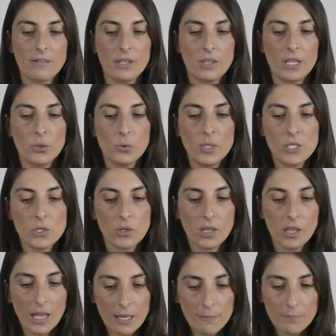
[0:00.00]
So,
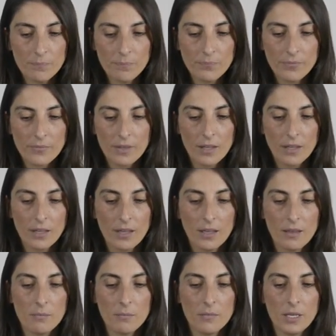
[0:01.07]
an ISO of
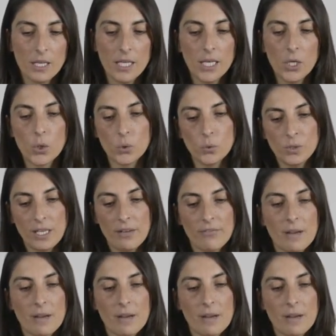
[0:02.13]
100,